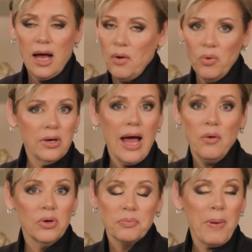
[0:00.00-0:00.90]
I want, I
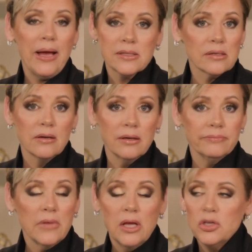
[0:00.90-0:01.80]
want to pass it
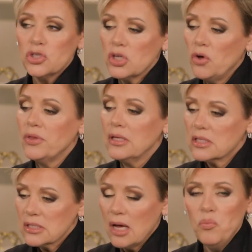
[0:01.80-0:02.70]
on Amen. so that
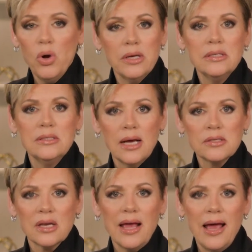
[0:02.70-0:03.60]
someone
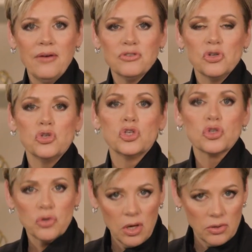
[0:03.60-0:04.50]
doesn't have to
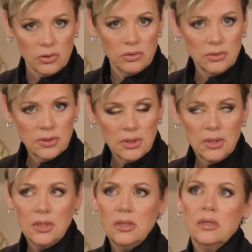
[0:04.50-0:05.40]
struggle.
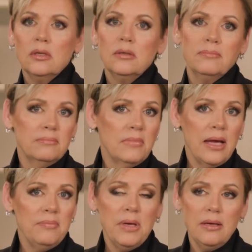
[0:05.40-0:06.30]
Yes.
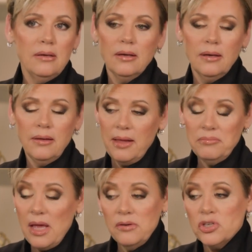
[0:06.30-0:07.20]
Maybe, uh,
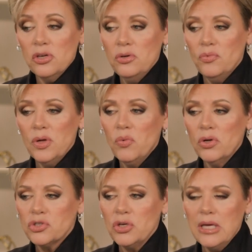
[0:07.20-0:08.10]
and, and two, we
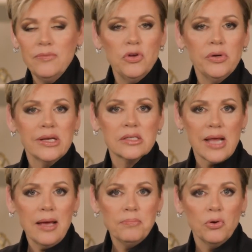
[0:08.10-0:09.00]
want to give you an
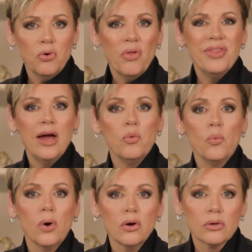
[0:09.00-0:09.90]
example that
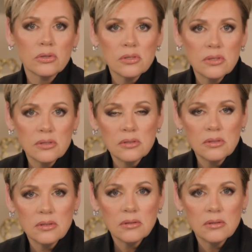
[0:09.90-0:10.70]
works